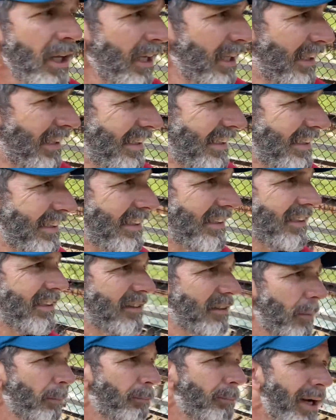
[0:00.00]
It is
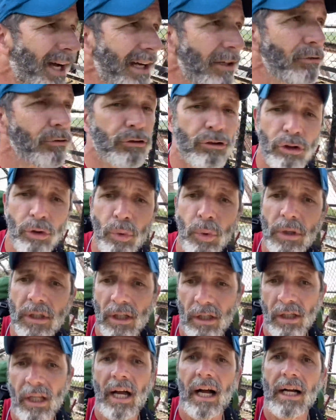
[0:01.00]
about
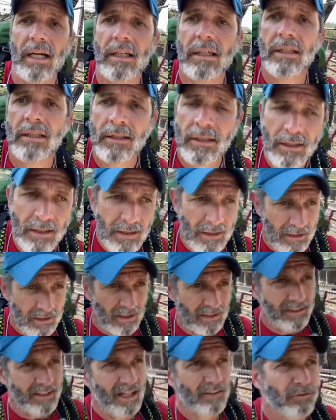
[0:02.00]
2:00 in the
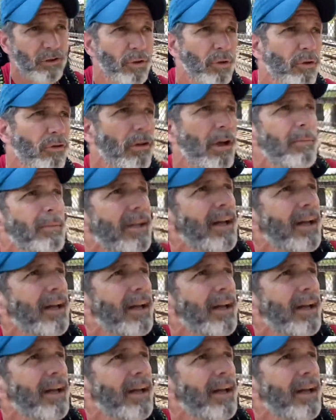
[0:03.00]
afternoon, so I'm going to